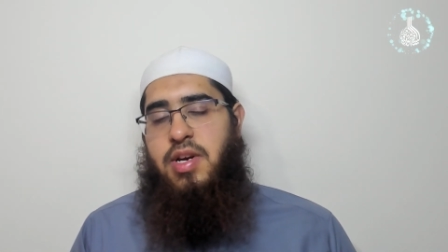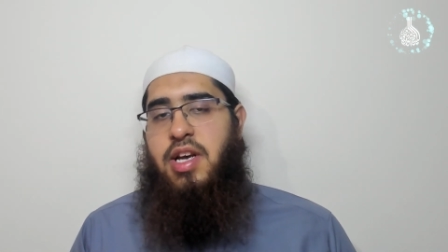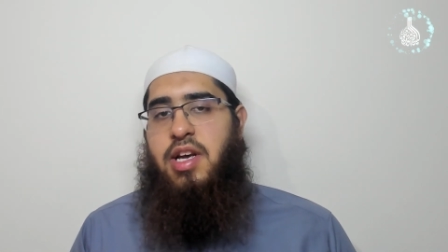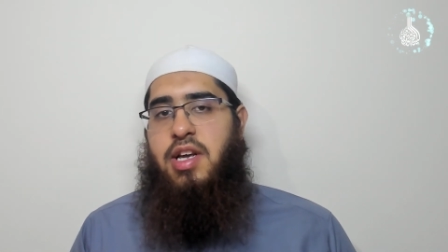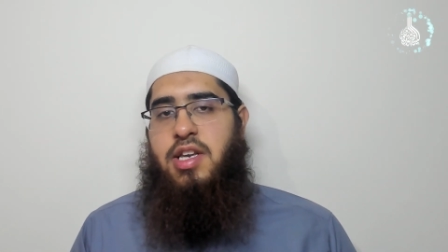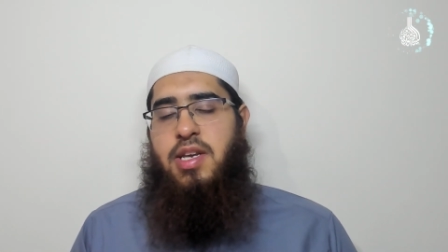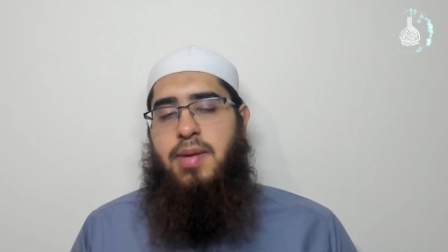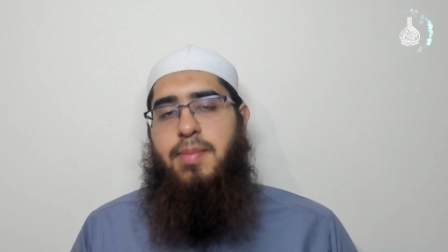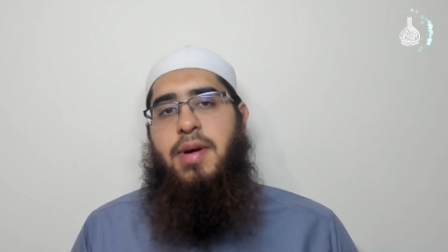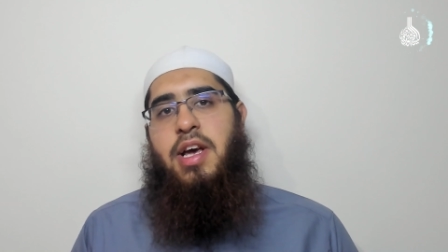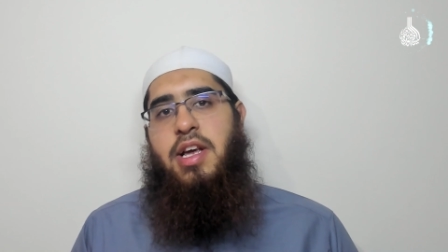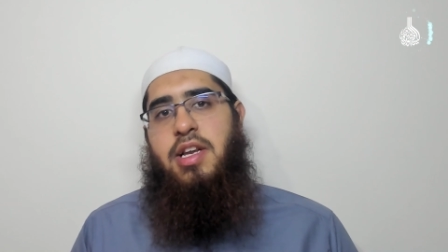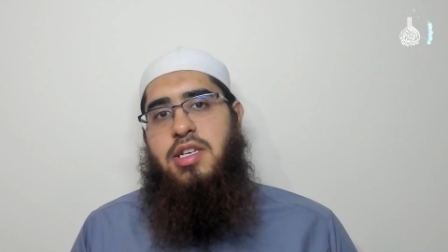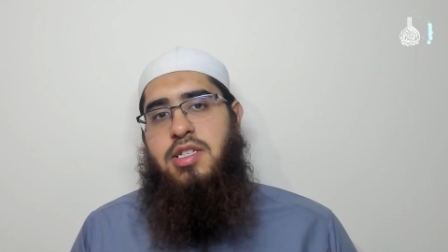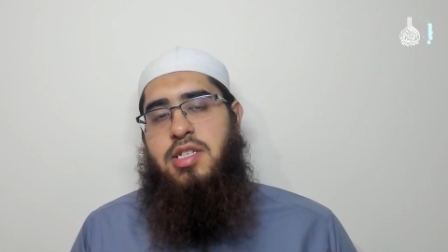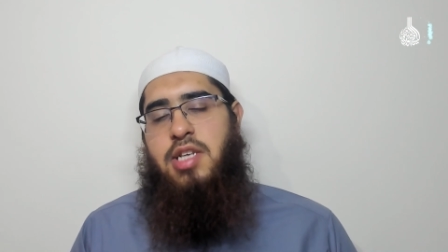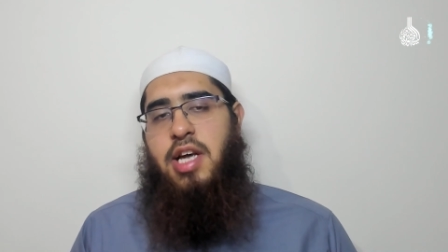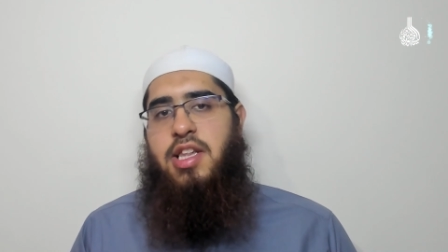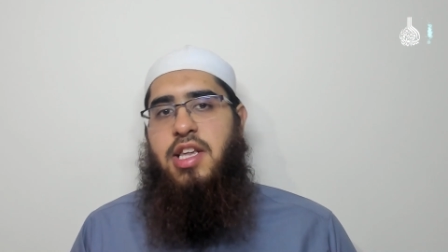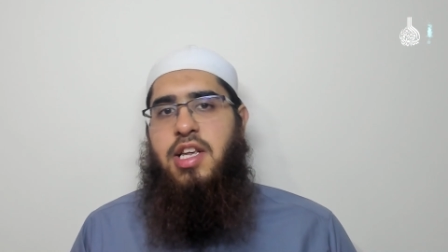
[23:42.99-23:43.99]
it
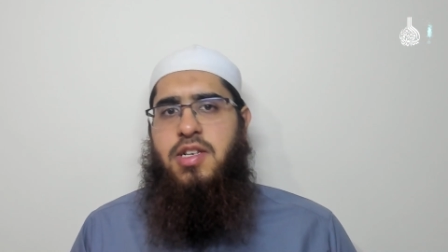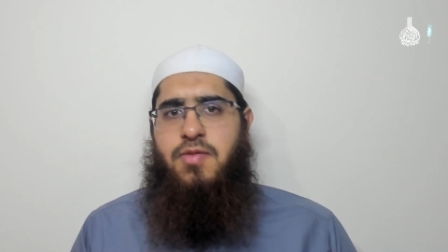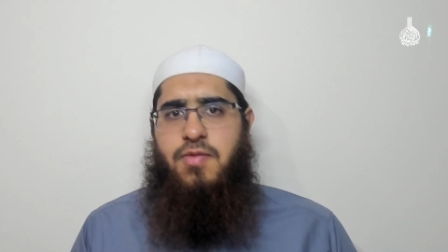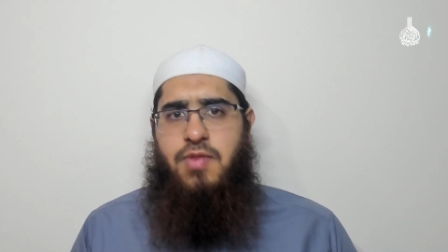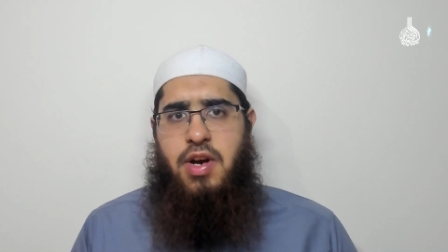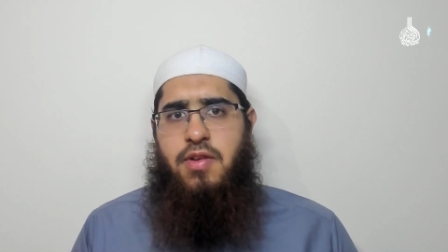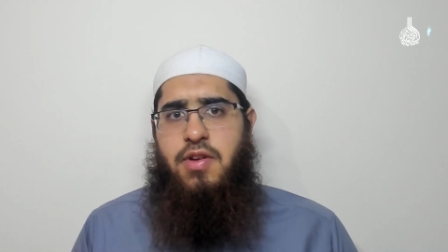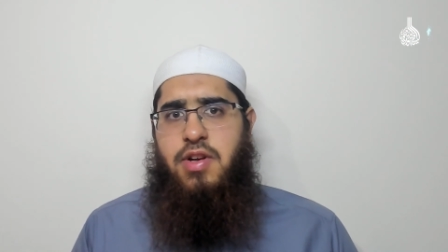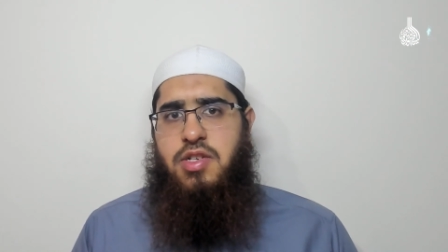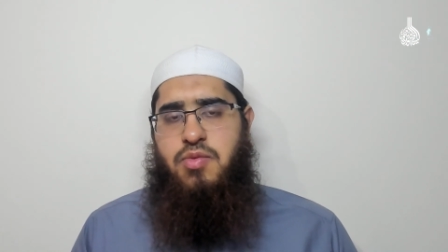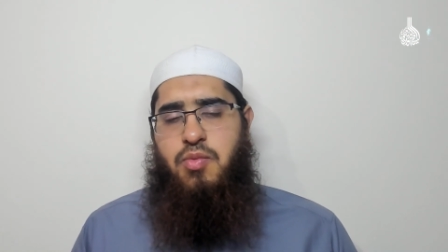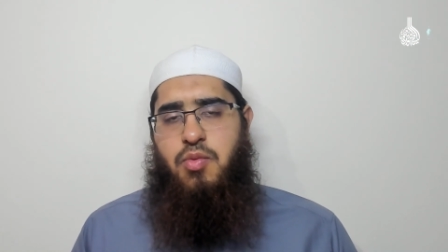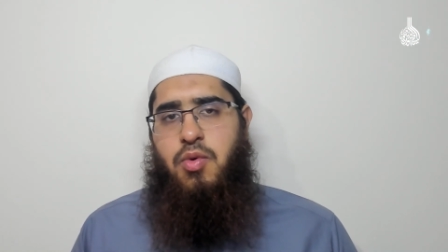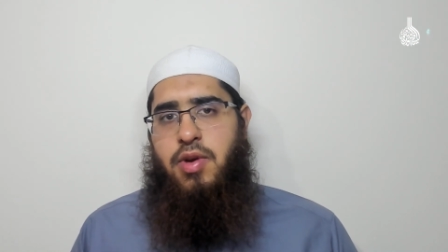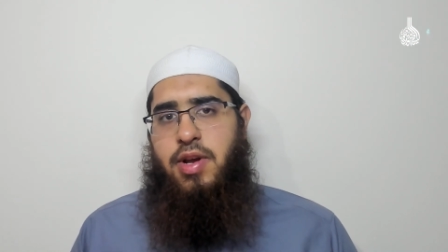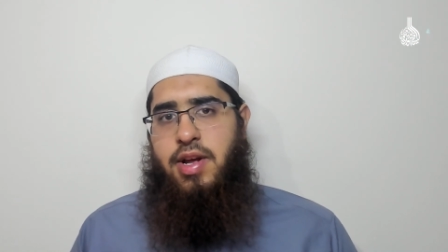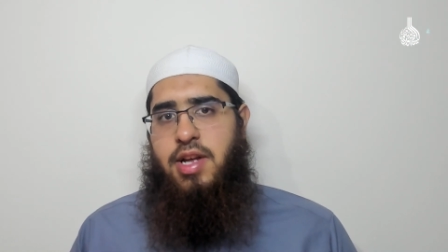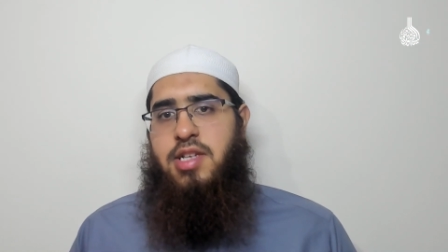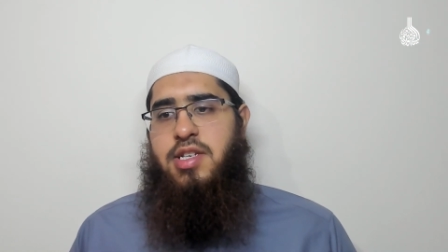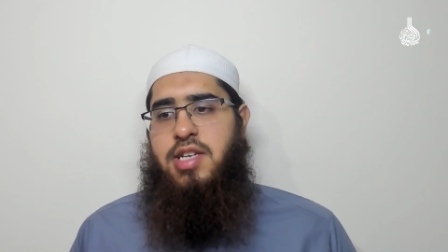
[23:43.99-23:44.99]
depends, and there's various
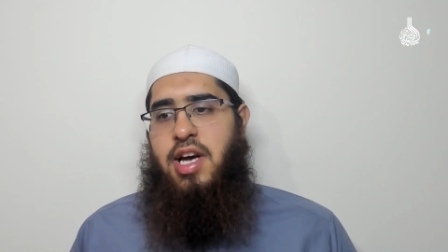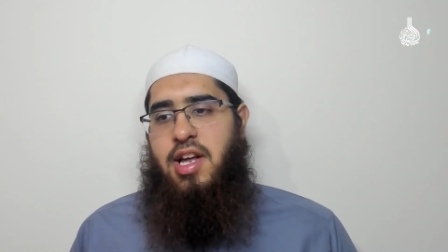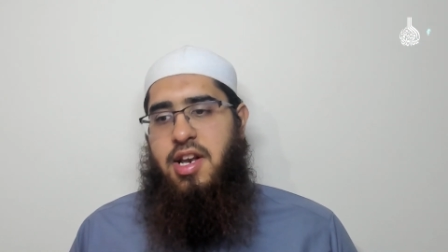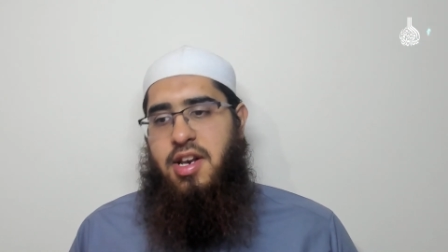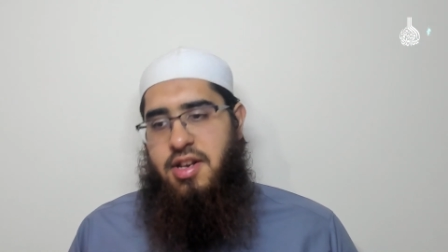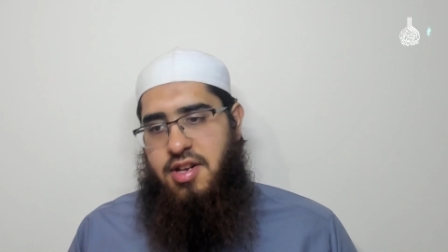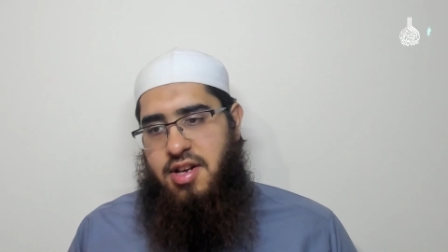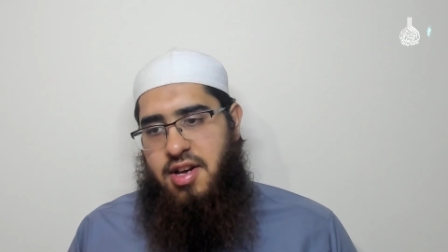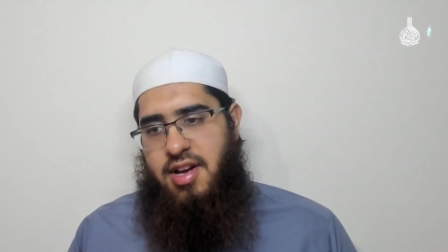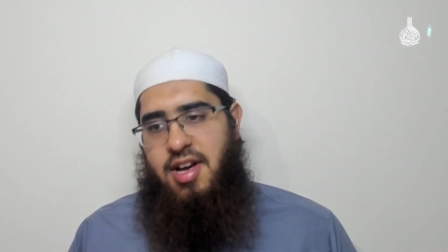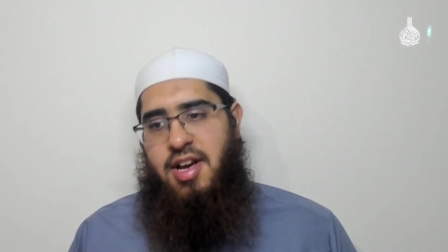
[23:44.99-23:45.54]
rulings, and